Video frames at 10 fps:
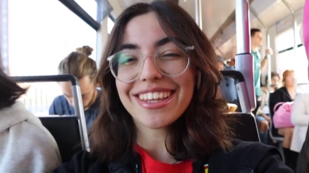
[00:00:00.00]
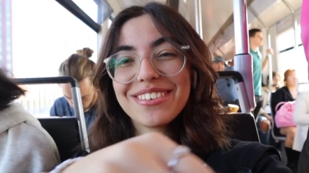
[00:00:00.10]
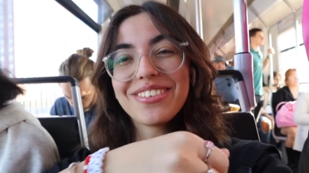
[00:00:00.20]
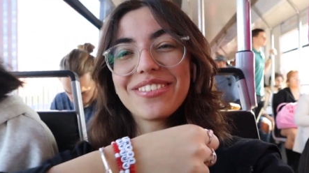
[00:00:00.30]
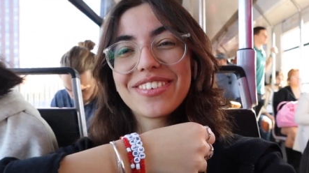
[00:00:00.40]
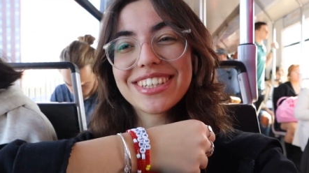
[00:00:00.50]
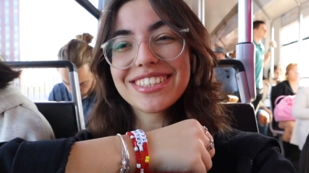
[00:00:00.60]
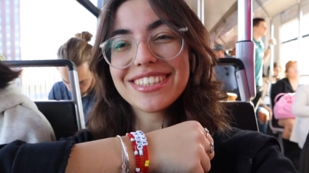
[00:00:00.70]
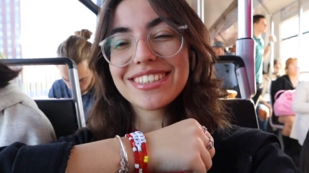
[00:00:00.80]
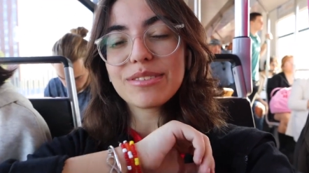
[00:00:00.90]
I love my
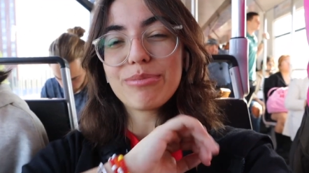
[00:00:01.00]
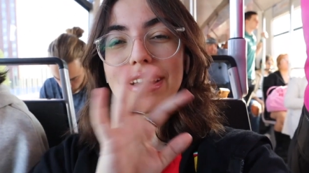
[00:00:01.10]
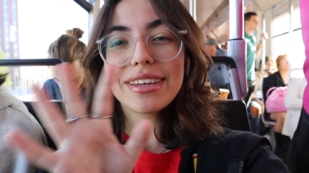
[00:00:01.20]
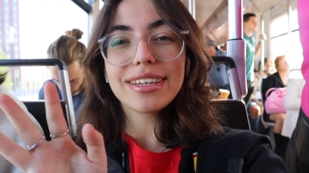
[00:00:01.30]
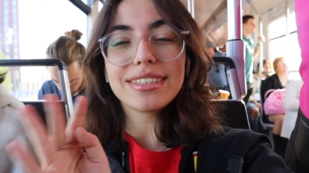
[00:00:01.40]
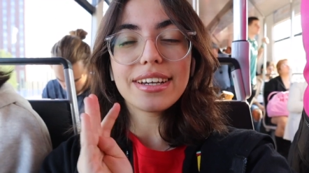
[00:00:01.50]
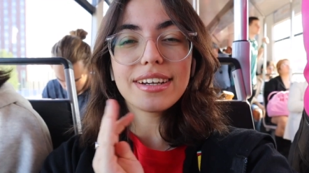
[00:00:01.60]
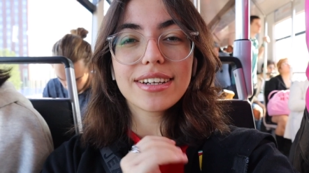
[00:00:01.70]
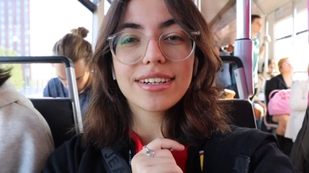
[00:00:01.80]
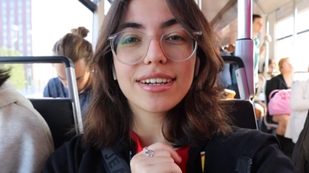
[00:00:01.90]
bracelets. My
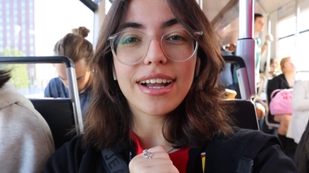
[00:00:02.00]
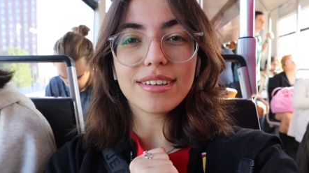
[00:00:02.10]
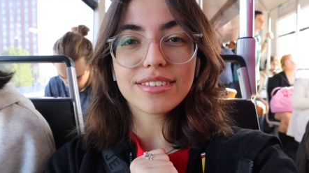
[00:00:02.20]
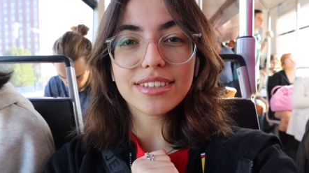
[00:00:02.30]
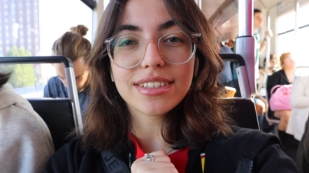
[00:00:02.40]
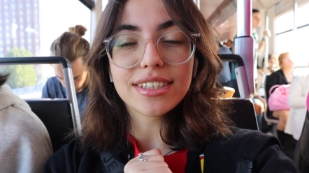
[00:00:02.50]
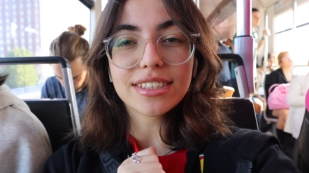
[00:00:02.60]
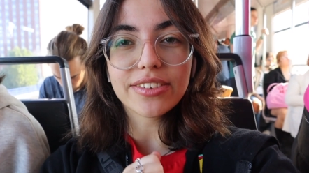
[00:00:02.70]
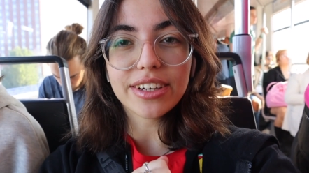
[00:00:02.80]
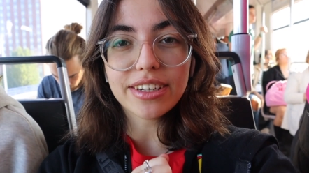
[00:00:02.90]
entire outfit
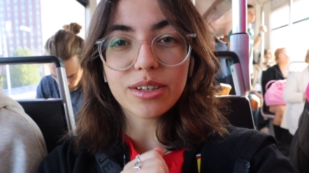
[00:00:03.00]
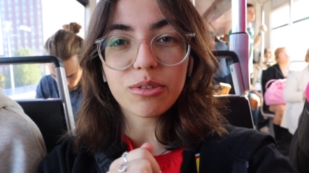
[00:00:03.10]
is very